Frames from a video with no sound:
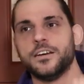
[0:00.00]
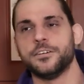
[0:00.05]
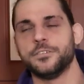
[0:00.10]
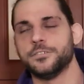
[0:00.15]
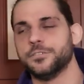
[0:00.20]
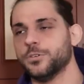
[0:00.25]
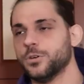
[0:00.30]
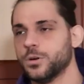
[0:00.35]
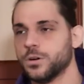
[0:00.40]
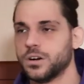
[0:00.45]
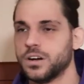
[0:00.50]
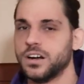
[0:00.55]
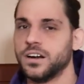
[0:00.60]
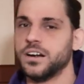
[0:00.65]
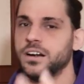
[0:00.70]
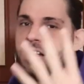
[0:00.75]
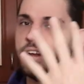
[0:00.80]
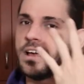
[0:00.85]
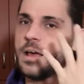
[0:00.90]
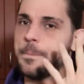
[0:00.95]
for
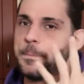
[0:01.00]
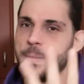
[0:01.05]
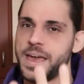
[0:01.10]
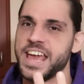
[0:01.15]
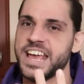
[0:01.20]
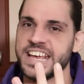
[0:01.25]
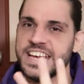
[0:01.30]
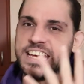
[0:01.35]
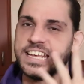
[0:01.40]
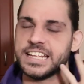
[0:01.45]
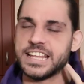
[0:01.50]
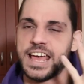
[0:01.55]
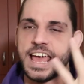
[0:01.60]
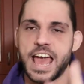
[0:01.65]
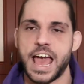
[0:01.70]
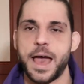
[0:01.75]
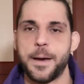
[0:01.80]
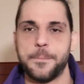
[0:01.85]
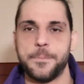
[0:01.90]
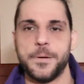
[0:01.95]
Make It
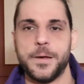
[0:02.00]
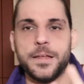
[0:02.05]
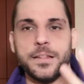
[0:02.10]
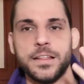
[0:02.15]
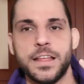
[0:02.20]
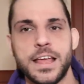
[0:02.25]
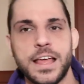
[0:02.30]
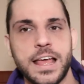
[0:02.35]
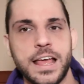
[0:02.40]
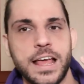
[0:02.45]
Happen,